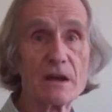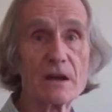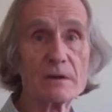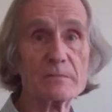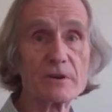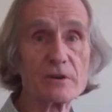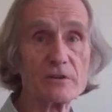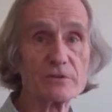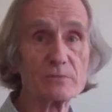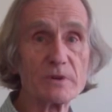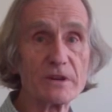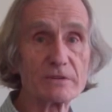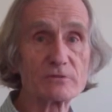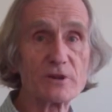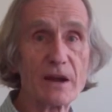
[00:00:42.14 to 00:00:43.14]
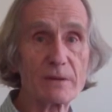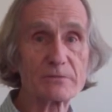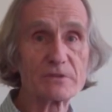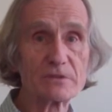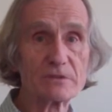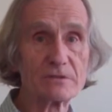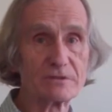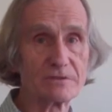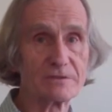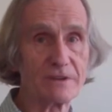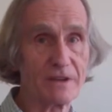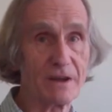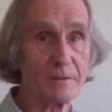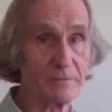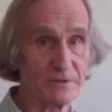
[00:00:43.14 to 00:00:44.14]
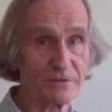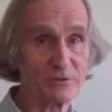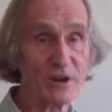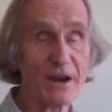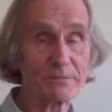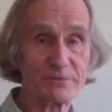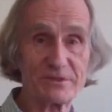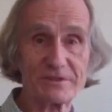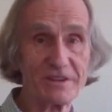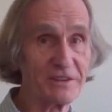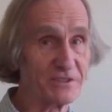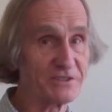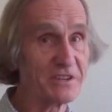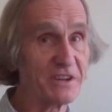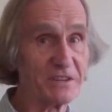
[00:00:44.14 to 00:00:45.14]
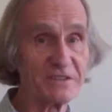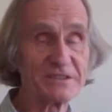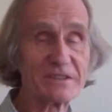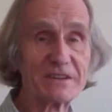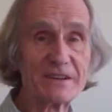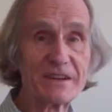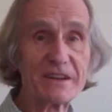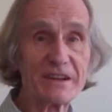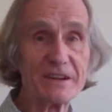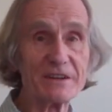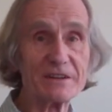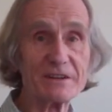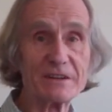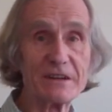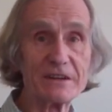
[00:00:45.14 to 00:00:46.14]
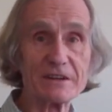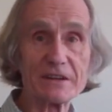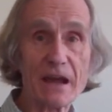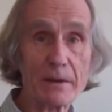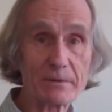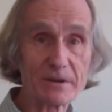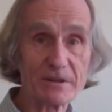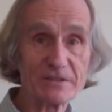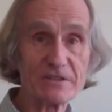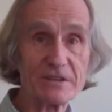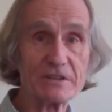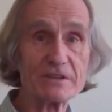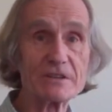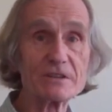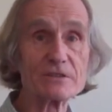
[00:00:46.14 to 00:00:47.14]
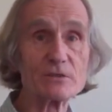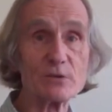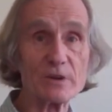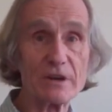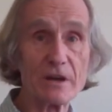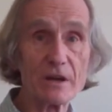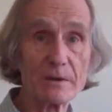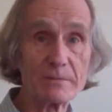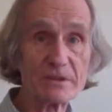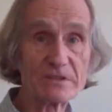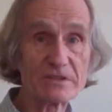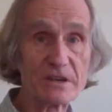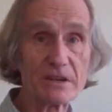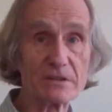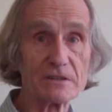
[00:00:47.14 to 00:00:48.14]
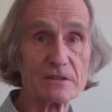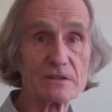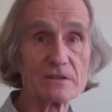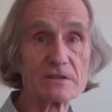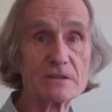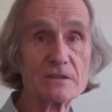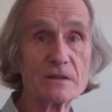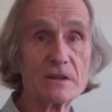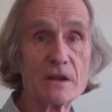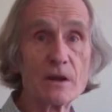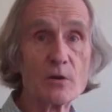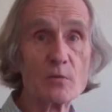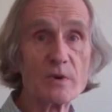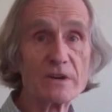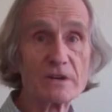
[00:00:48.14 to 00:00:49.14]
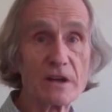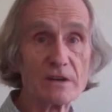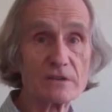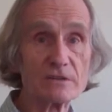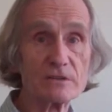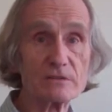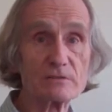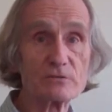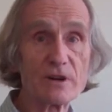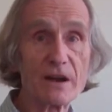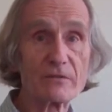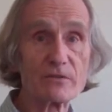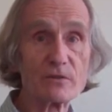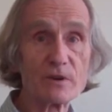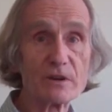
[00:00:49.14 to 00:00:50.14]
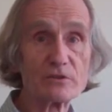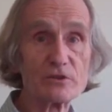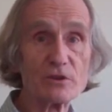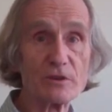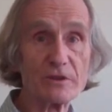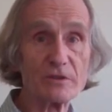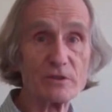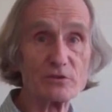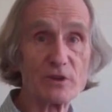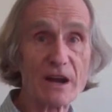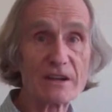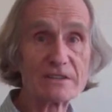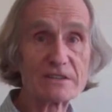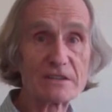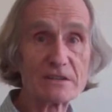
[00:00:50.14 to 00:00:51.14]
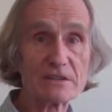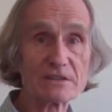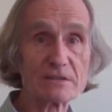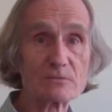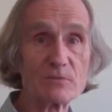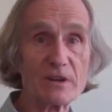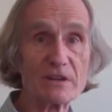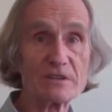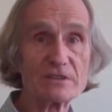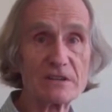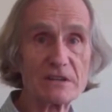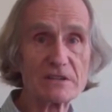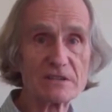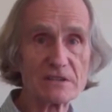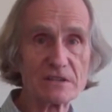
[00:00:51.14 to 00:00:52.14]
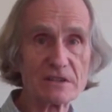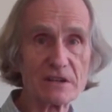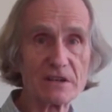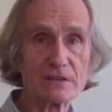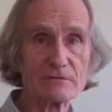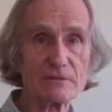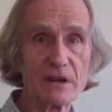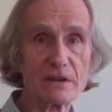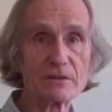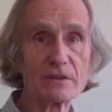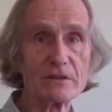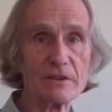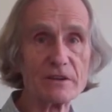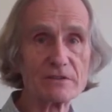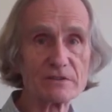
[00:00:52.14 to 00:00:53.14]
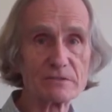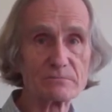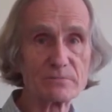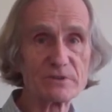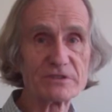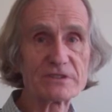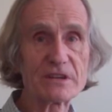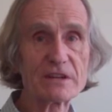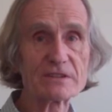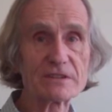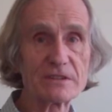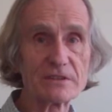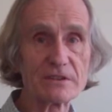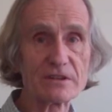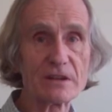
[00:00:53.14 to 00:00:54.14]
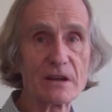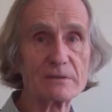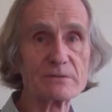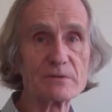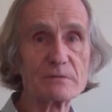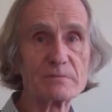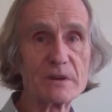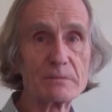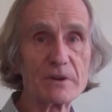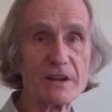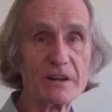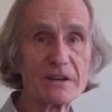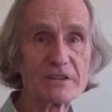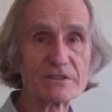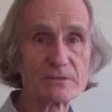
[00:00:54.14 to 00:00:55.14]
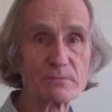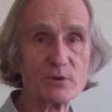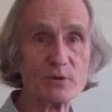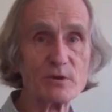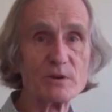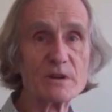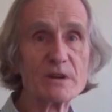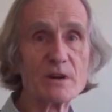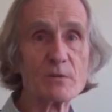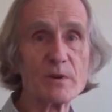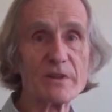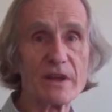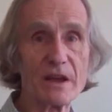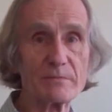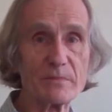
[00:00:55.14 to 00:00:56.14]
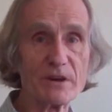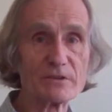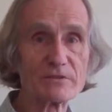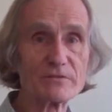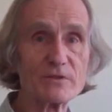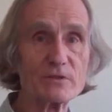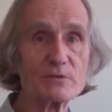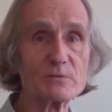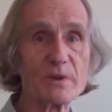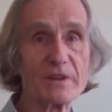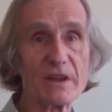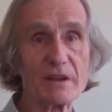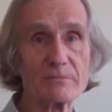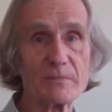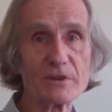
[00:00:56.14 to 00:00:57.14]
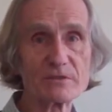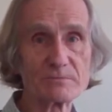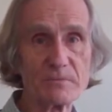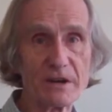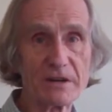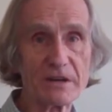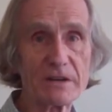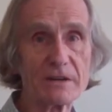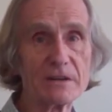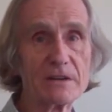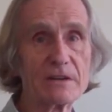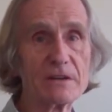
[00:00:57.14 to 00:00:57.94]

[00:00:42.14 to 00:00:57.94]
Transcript: uh, because we're trapped, uh, trapped in a sense, in, in capital cities or in urban centres. We tend to travel during the dry season when it's easy to get around, and those are precisely the times when people are least poor, when they have most food, when they have most money,